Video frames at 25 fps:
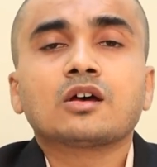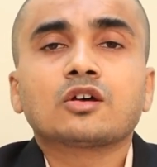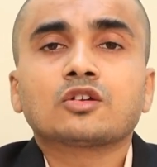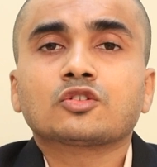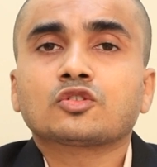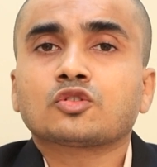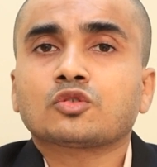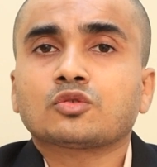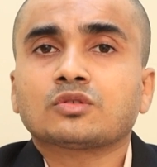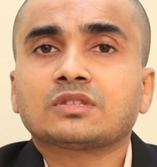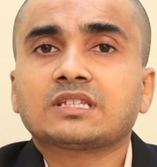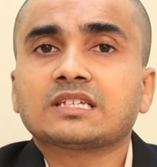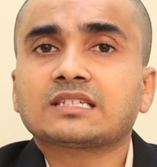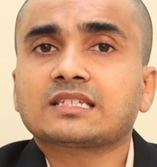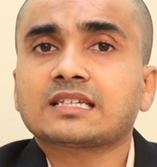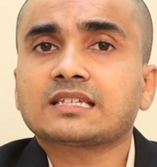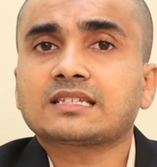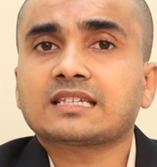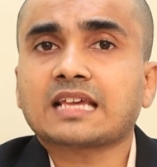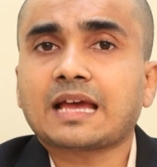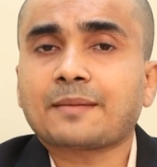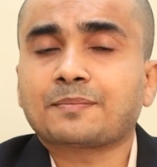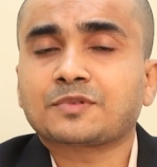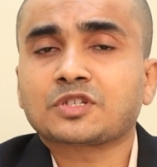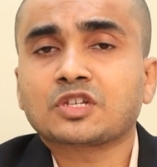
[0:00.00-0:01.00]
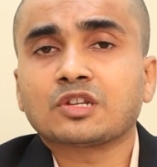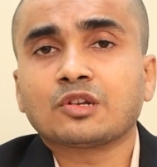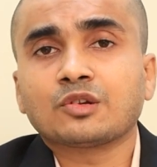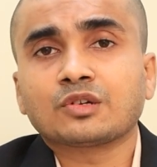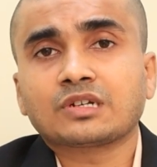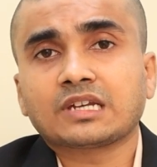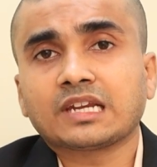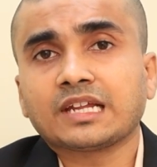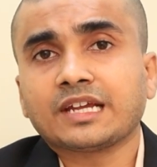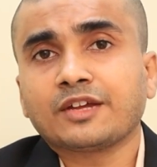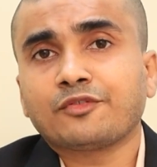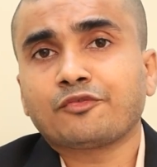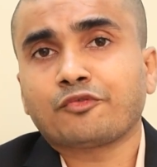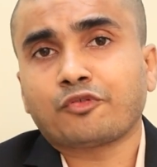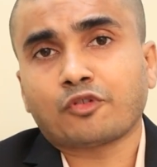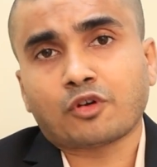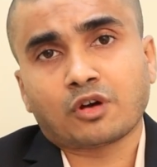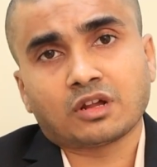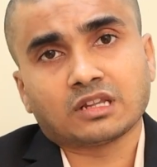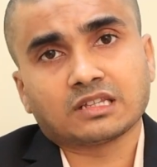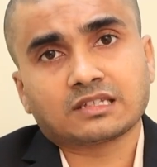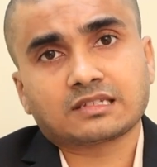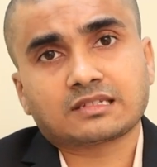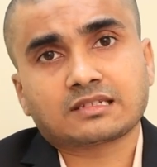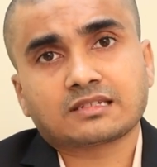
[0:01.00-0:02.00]
So this is absolutely
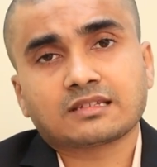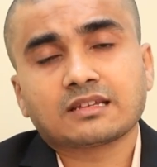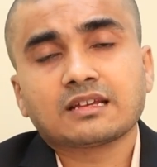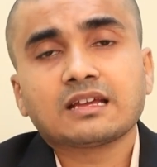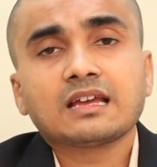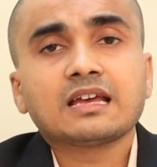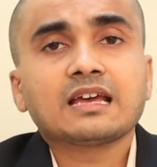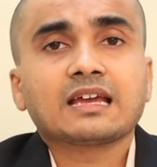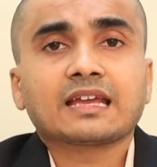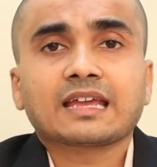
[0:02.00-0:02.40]
false.